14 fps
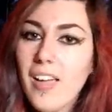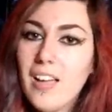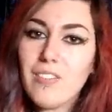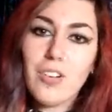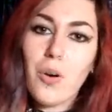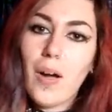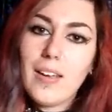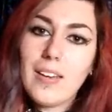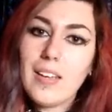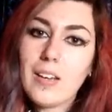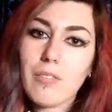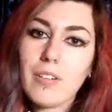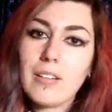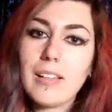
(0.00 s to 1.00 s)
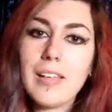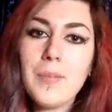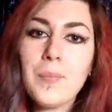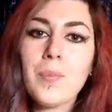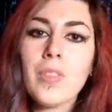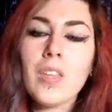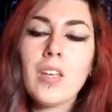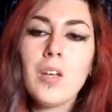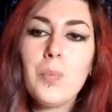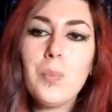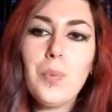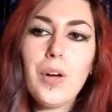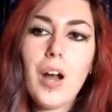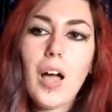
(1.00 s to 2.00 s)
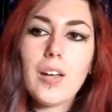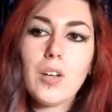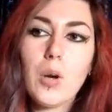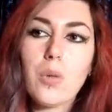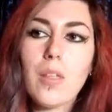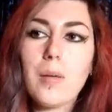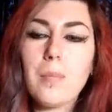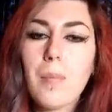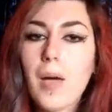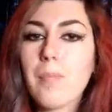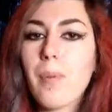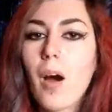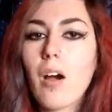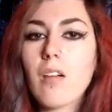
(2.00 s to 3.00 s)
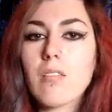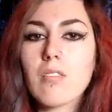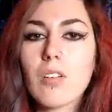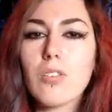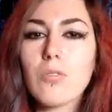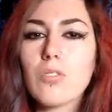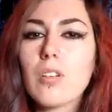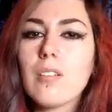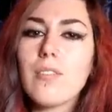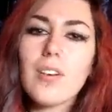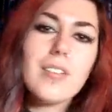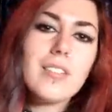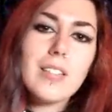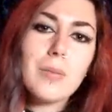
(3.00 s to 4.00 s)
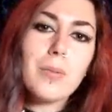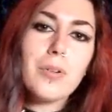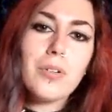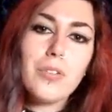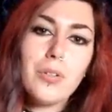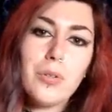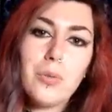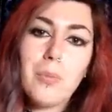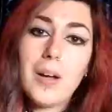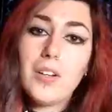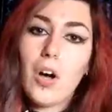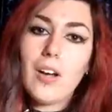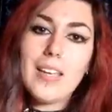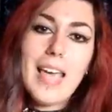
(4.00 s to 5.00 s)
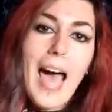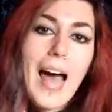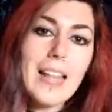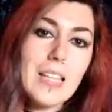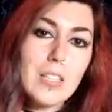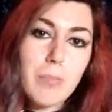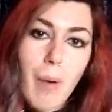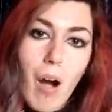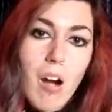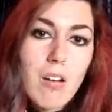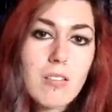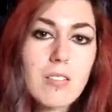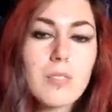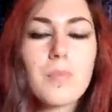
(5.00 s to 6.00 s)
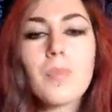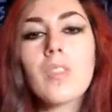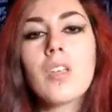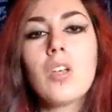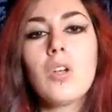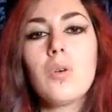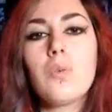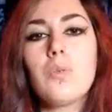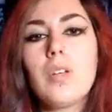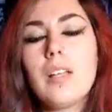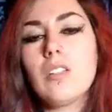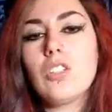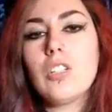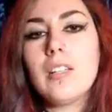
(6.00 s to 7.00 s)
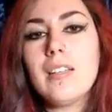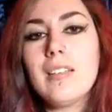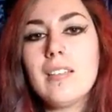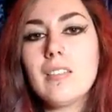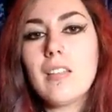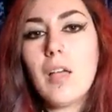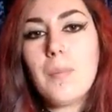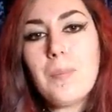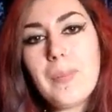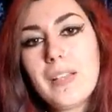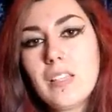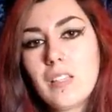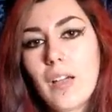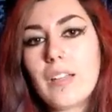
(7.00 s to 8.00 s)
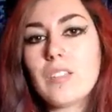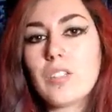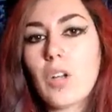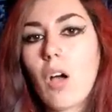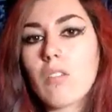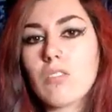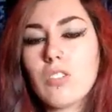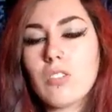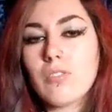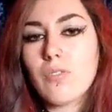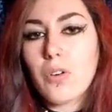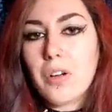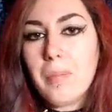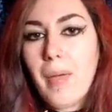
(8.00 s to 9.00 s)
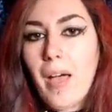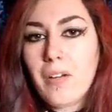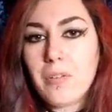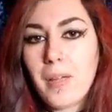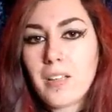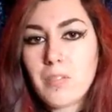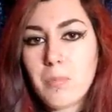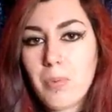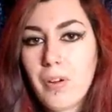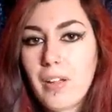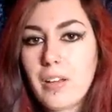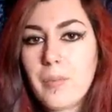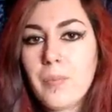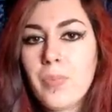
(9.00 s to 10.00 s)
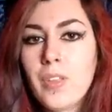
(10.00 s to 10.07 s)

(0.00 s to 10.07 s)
I have no idea really, but I know that my barks are usually very similar to my dog Callie's barks, and she is a mid-sized dog. She's a 40-pound mixed breed.